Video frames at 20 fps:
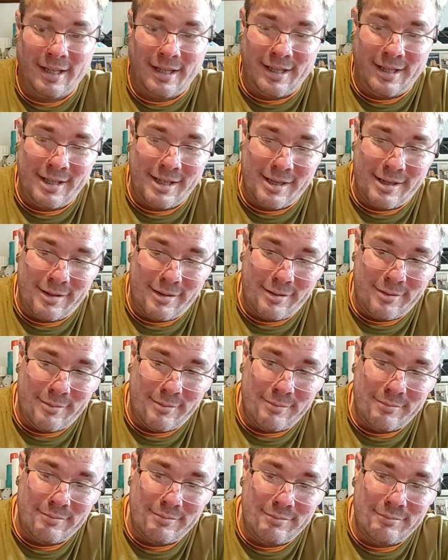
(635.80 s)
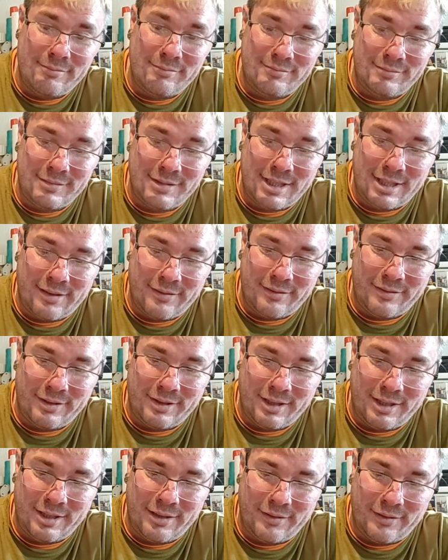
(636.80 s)
am
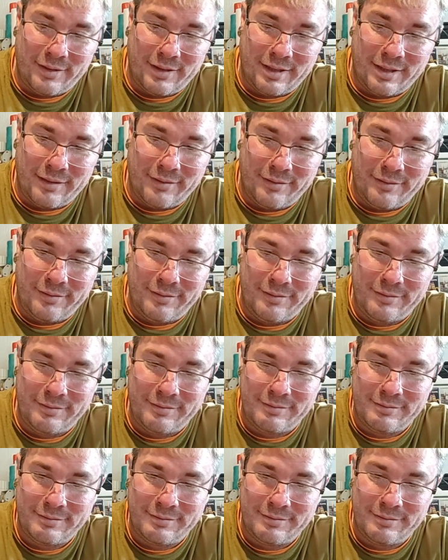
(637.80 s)
definitely loving life.